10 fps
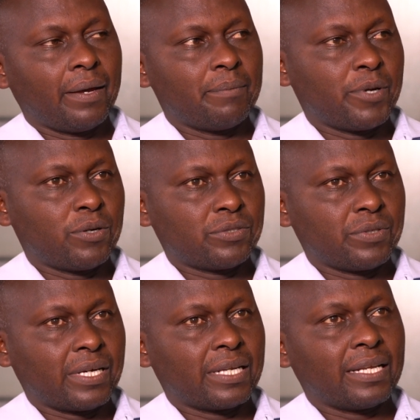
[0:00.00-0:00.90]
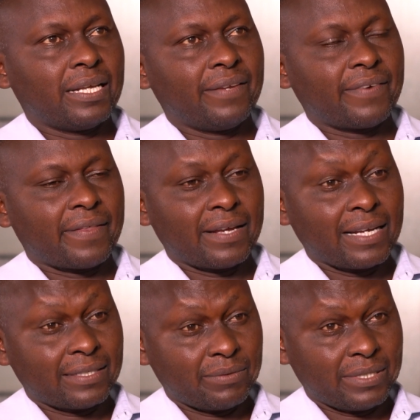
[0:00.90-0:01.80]
because we can identify the
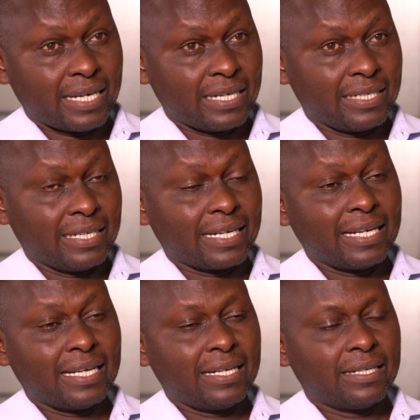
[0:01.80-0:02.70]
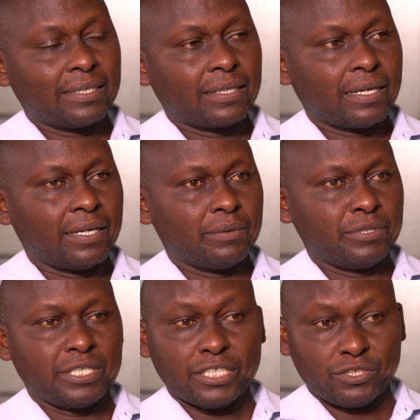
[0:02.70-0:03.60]
areas which are degraded and
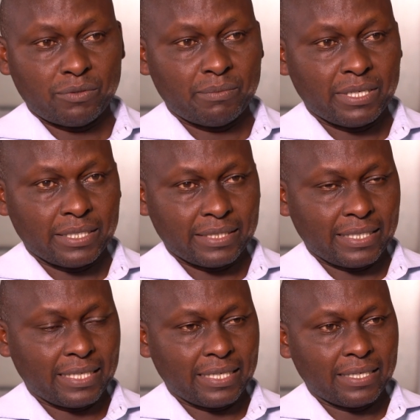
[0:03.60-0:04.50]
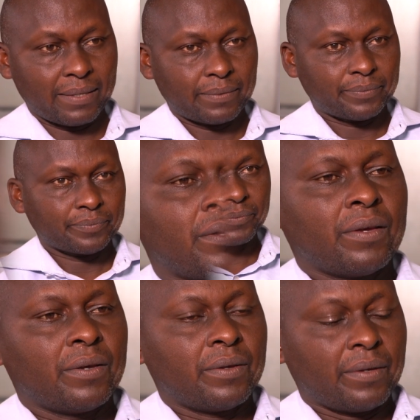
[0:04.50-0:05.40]
which needs to be reseeded.
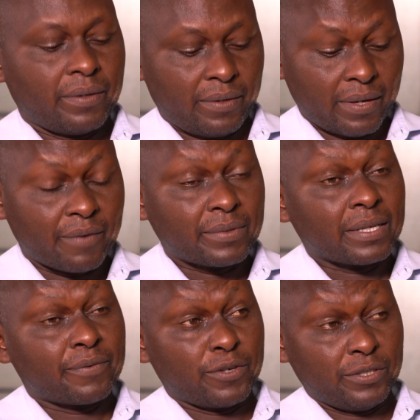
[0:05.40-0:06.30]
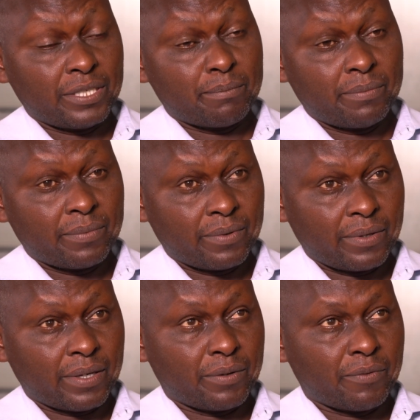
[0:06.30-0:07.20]
Yeah, after devolution,
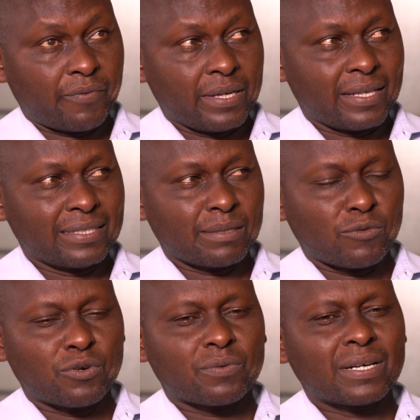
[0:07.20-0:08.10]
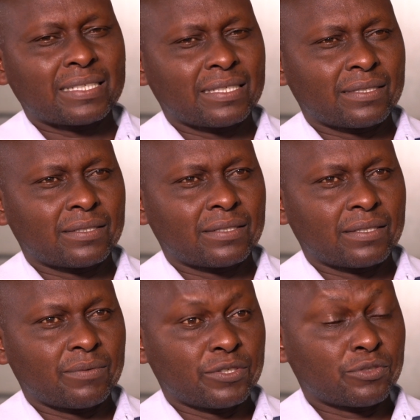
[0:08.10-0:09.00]
you find that some
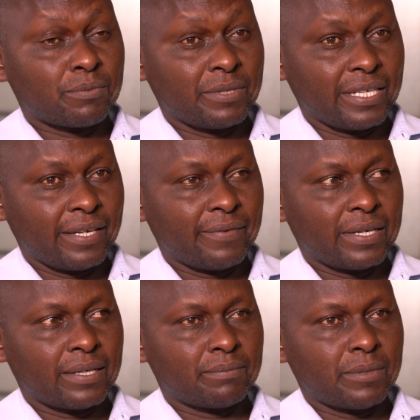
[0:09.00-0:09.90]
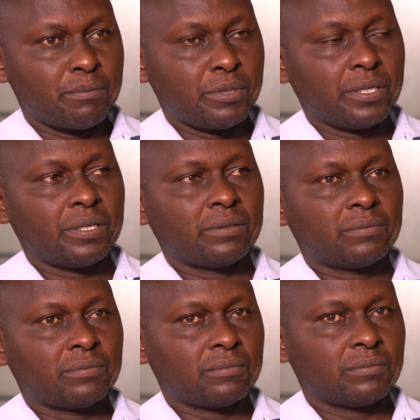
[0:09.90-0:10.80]
contractors want to be given maybe
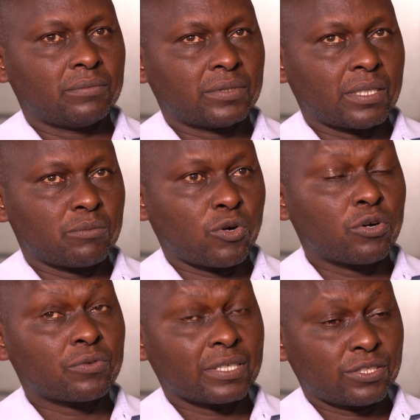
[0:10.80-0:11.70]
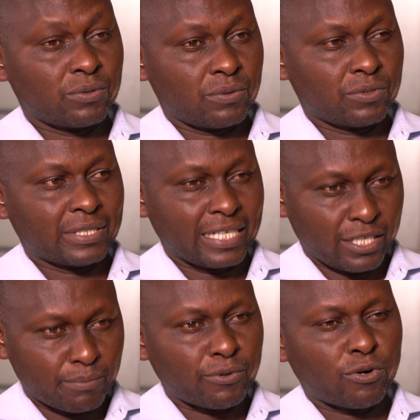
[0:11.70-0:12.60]
some contracts to sink
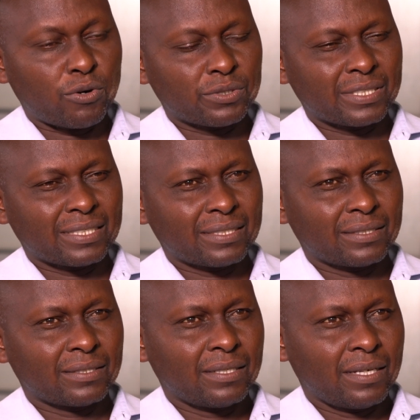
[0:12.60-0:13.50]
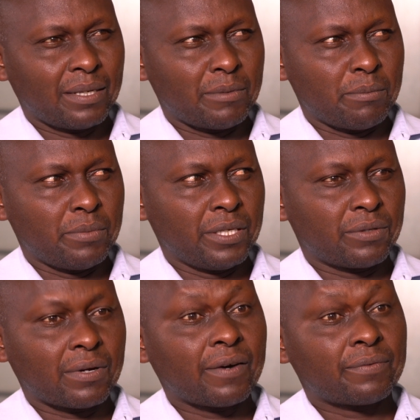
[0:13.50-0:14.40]
it boreholes, maybe
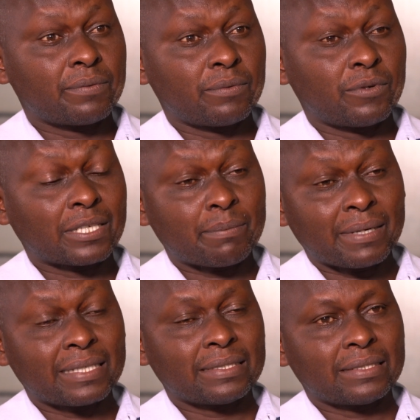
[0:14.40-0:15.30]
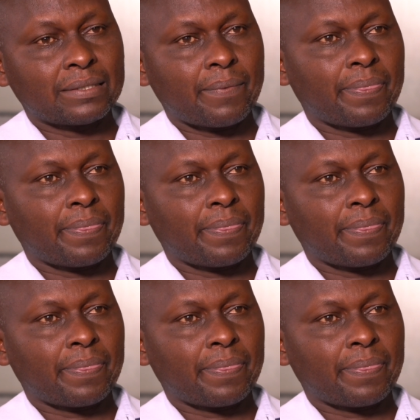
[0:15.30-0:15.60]
to have water pans,